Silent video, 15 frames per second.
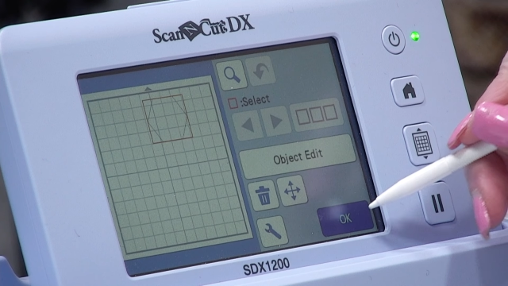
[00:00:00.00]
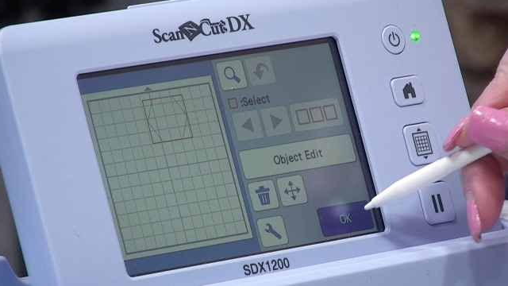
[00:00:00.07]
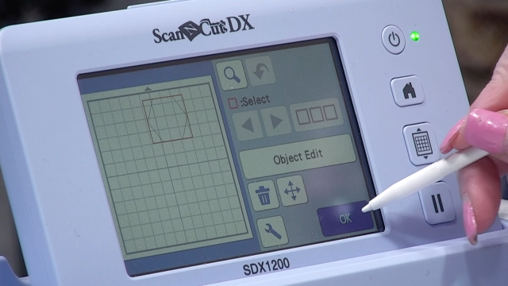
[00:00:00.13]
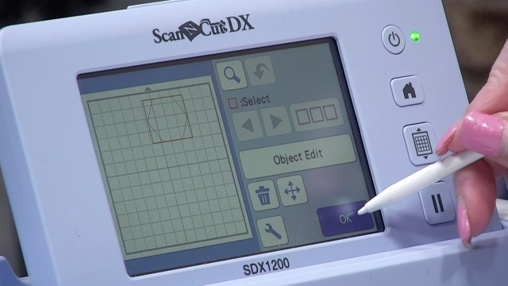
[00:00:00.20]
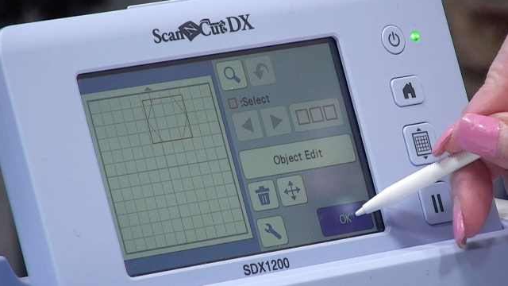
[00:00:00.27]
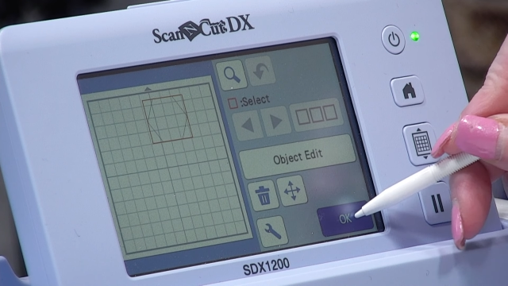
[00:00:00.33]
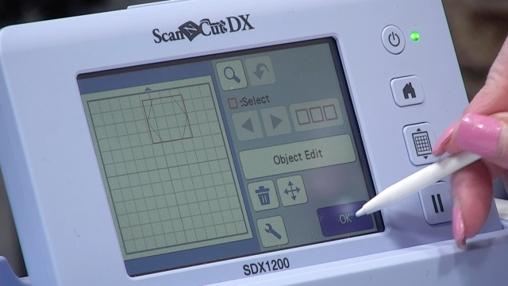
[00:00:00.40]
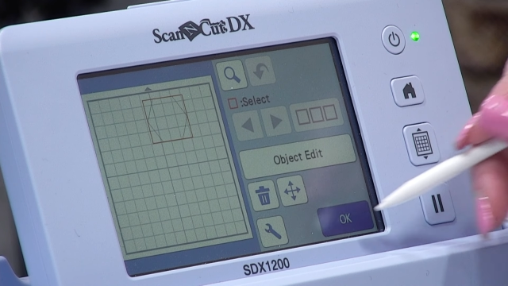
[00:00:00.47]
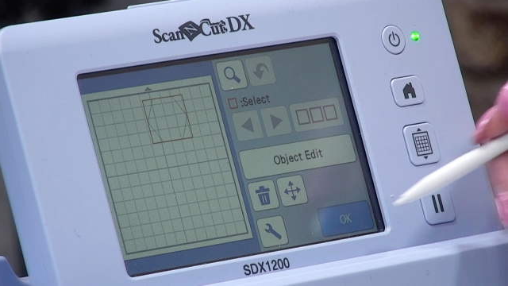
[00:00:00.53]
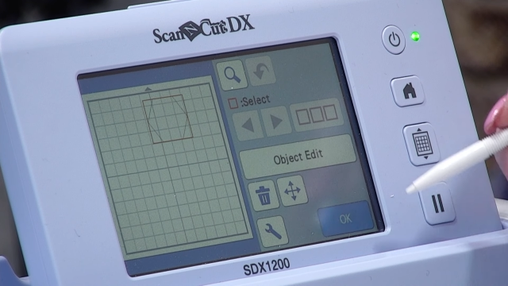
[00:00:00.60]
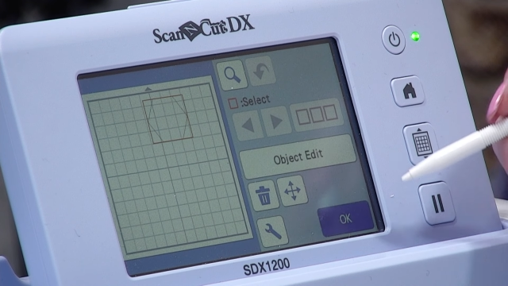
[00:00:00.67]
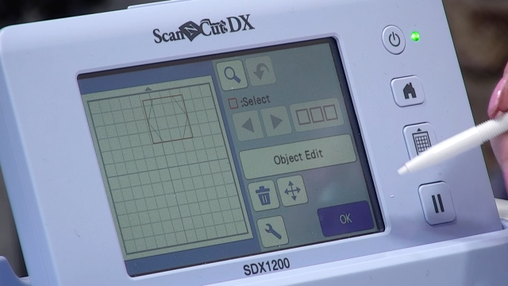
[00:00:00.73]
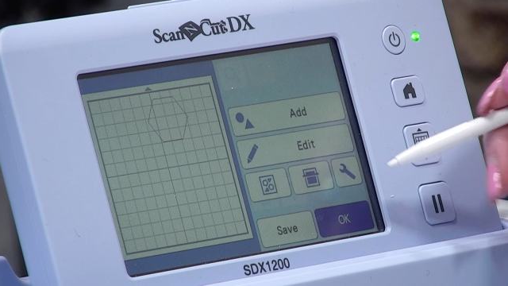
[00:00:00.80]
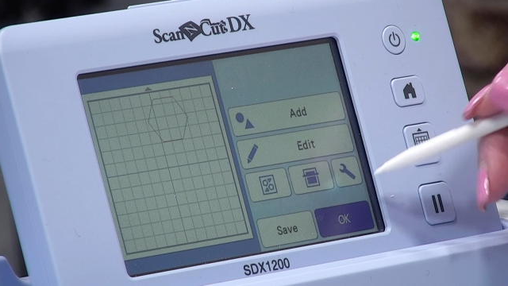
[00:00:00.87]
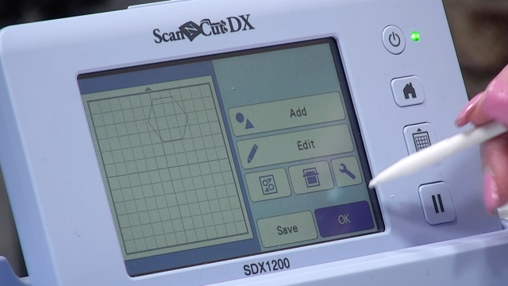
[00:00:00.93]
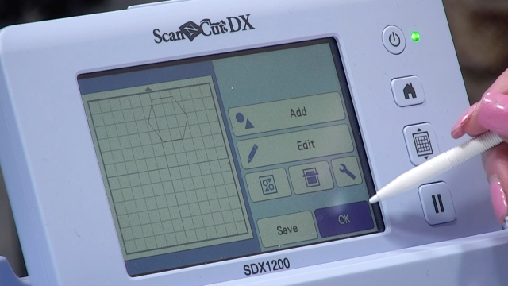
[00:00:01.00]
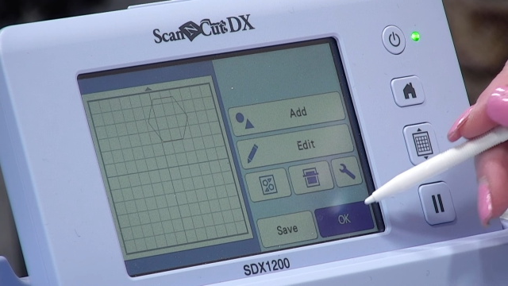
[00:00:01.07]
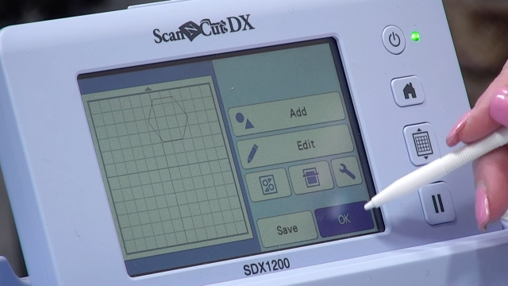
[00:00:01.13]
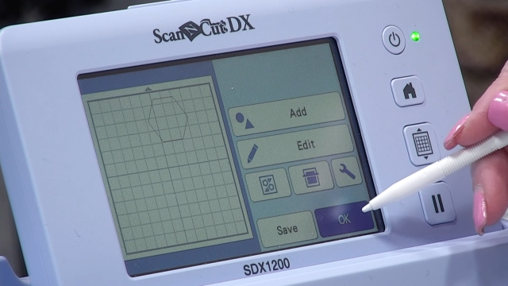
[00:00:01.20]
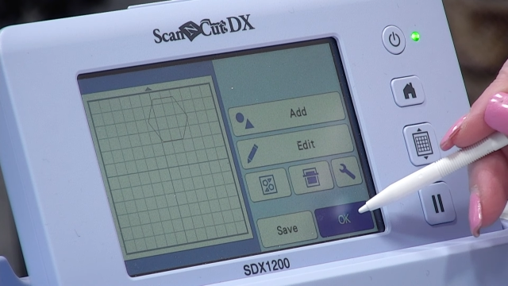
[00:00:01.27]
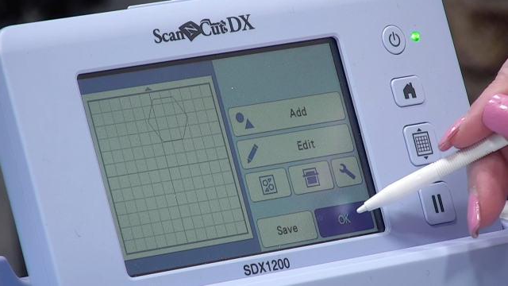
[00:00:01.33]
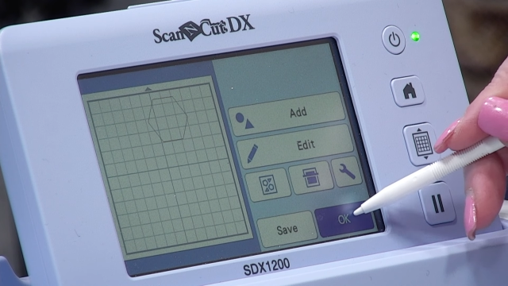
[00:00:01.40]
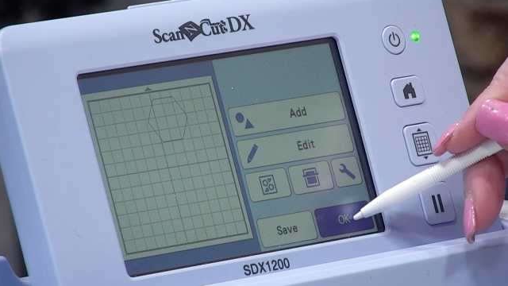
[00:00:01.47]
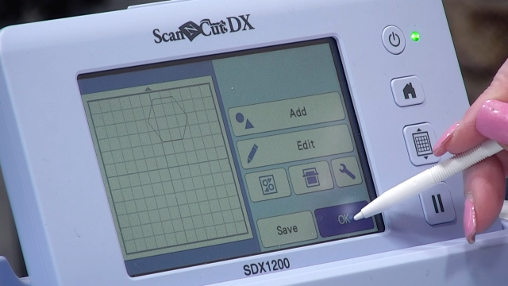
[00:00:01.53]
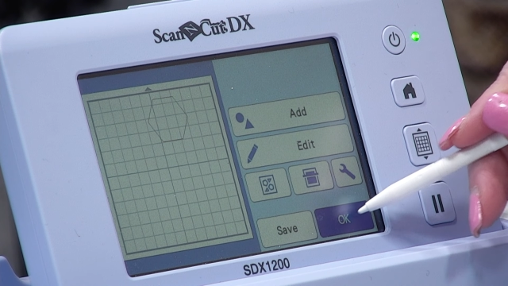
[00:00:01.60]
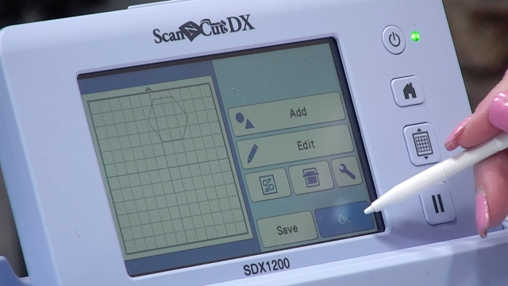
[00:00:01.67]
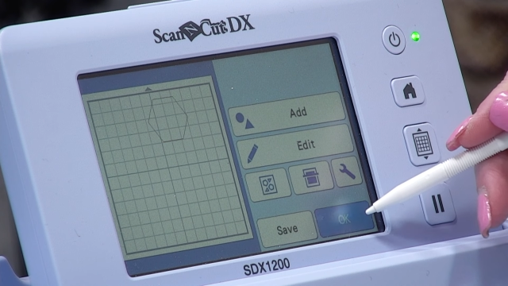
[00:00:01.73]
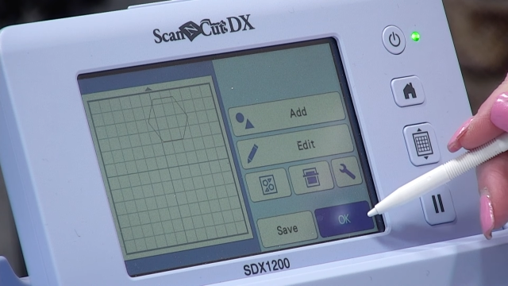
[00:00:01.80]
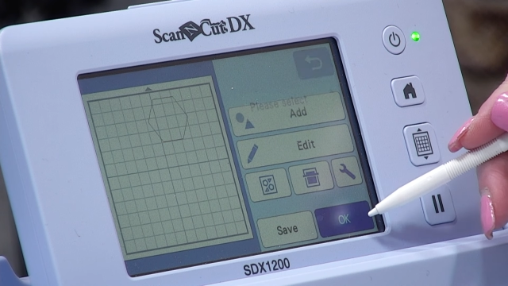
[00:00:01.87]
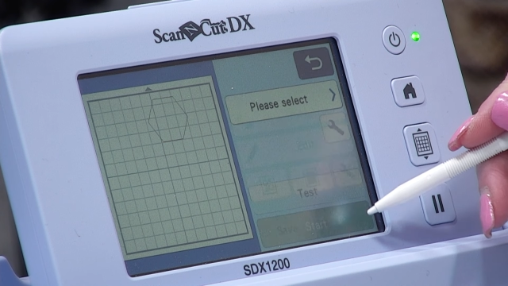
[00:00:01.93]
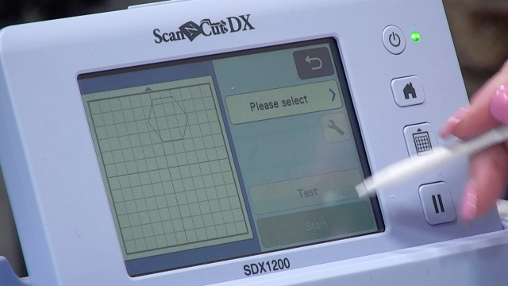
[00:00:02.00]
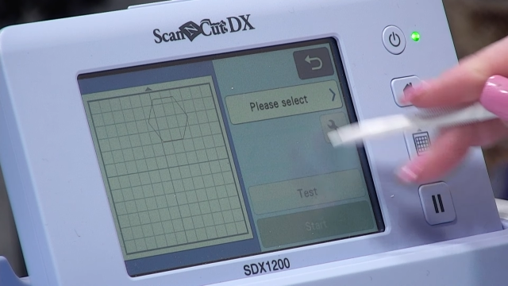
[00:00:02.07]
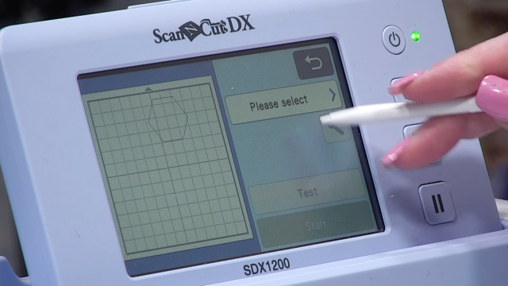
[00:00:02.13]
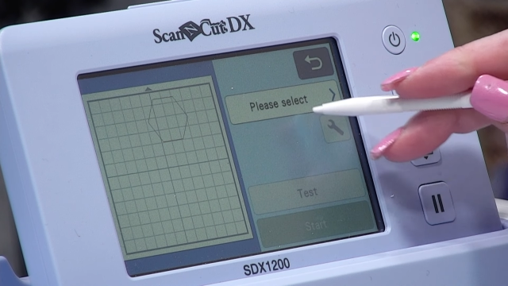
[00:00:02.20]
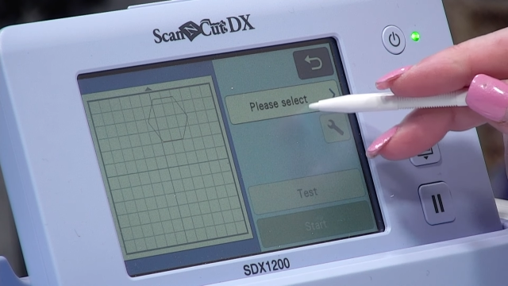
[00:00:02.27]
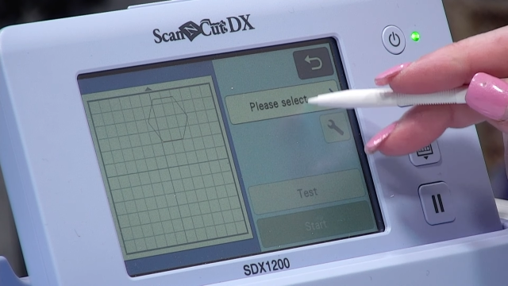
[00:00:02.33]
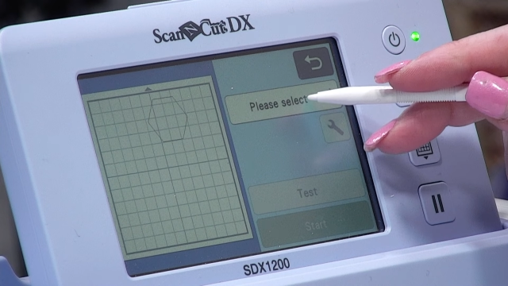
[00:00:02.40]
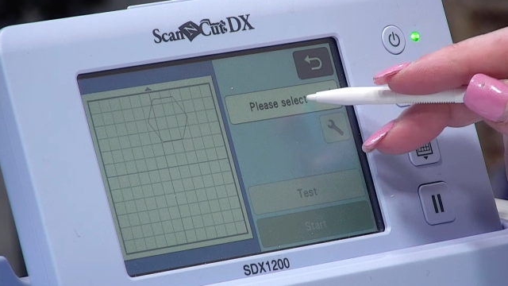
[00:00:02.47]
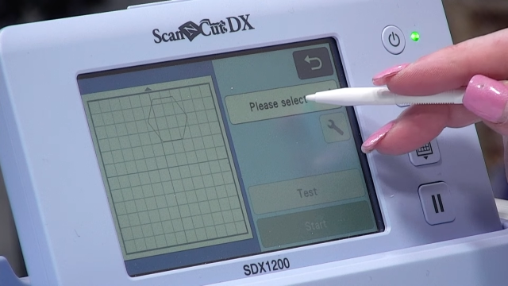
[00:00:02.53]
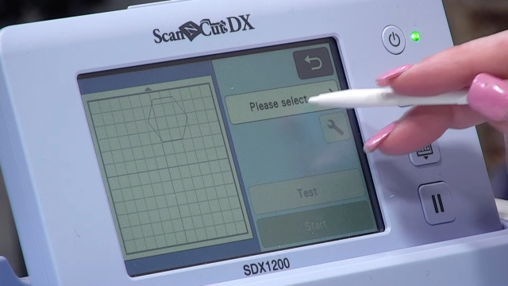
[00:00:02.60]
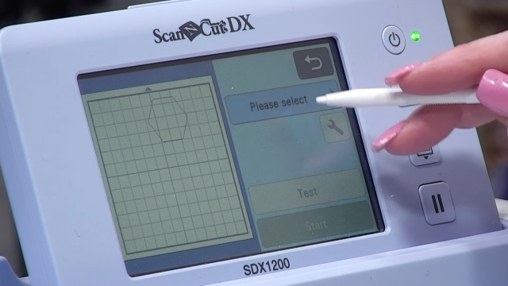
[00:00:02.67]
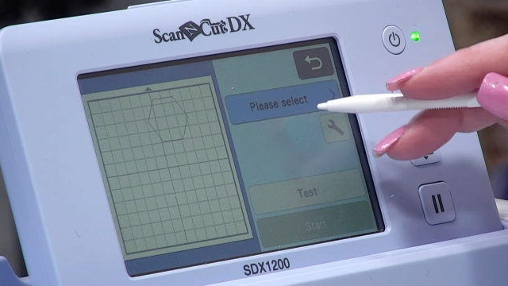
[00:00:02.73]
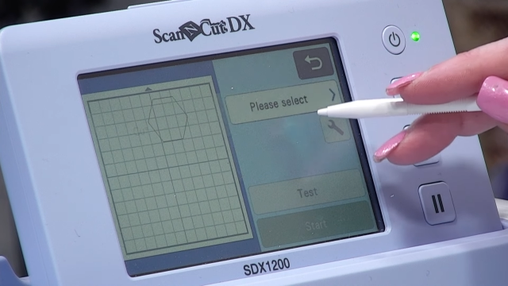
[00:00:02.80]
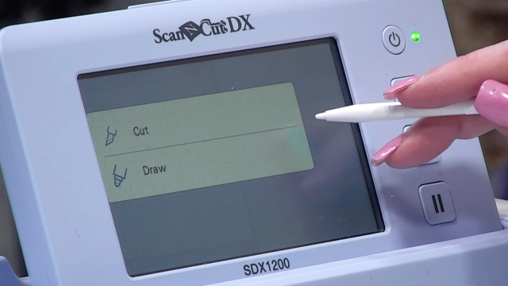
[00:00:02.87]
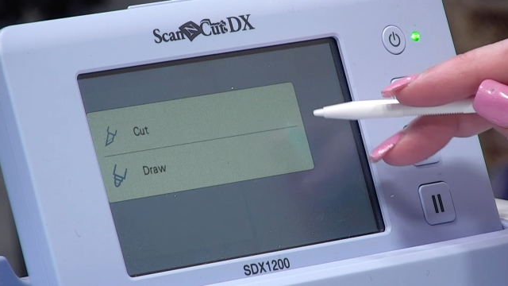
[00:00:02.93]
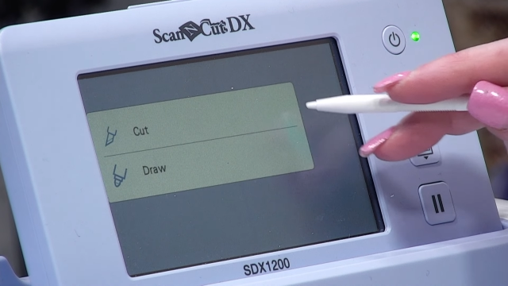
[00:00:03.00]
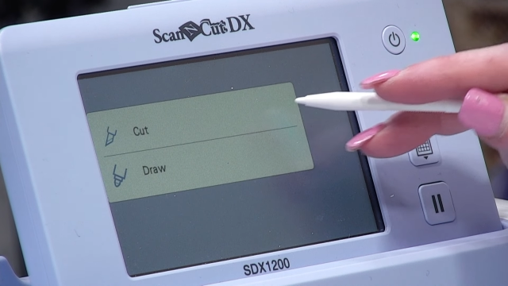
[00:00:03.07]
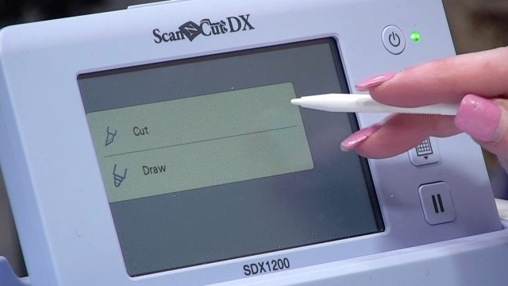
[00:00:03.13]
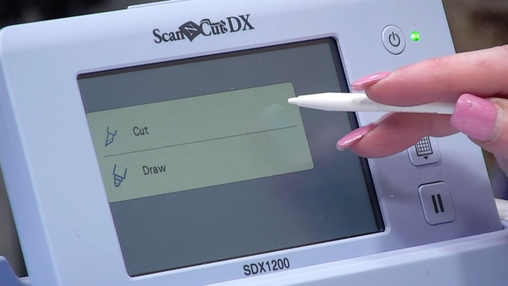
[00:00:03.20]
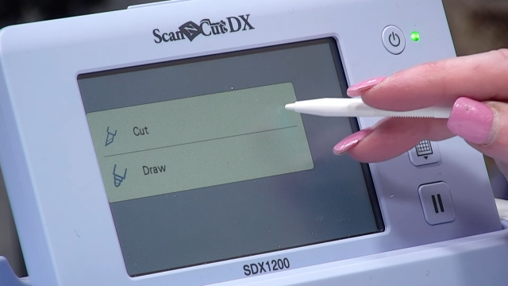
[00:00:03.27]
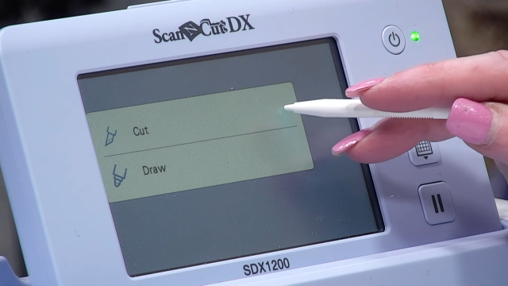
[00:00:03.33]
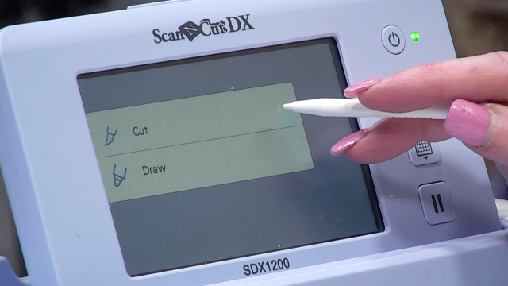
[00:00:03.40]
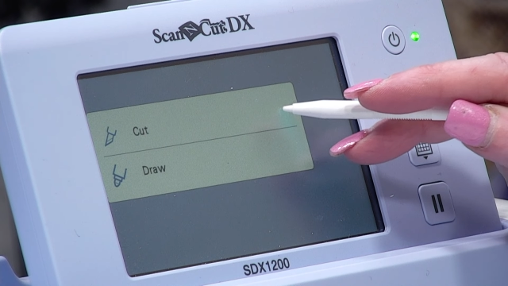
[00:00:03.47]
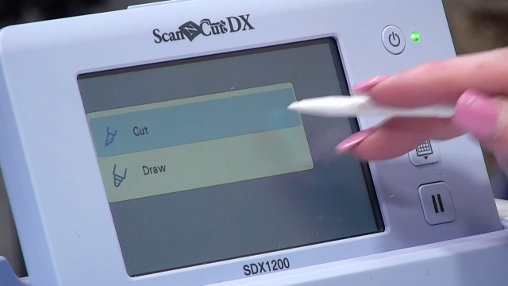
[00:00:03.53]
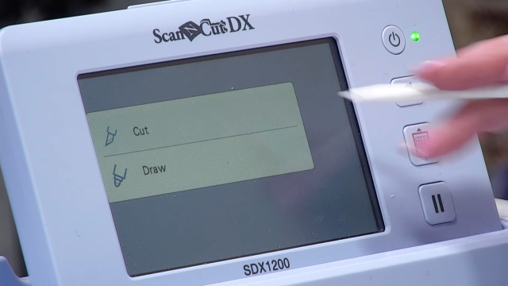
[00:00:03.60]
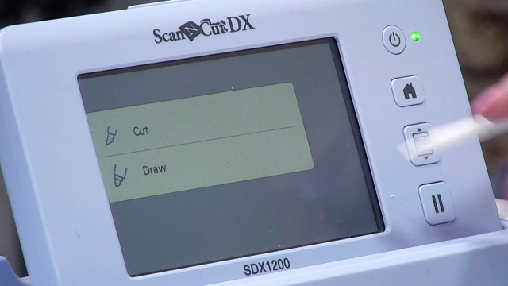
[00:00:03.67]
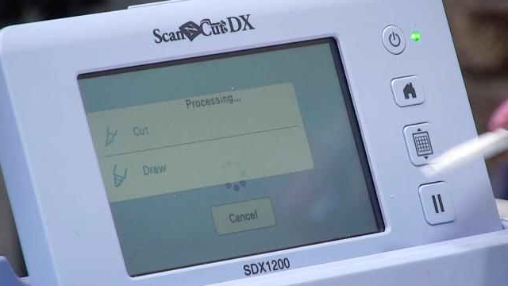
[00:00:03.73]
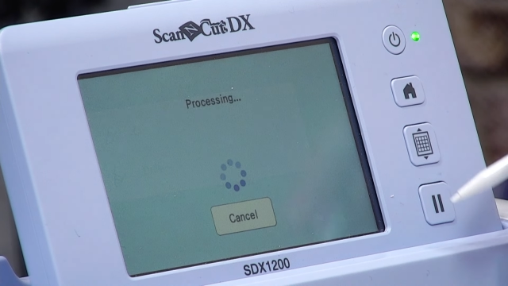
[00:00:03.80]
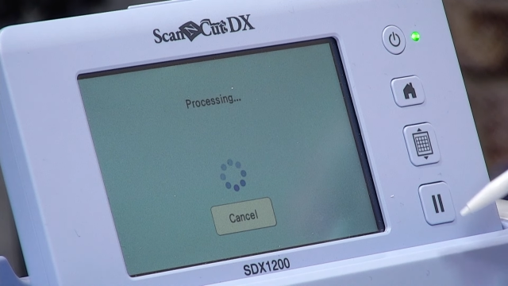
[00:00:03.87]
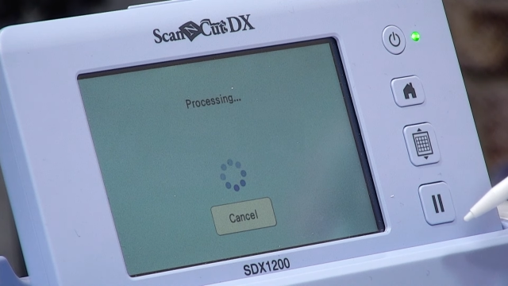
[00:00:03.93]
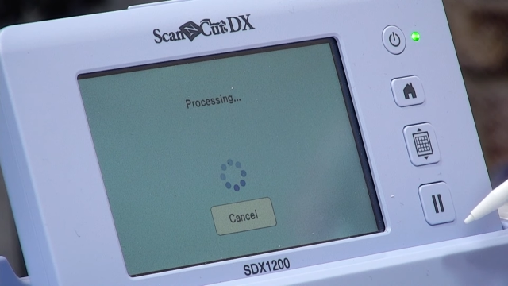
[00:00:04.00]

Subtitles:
(no speaker visible)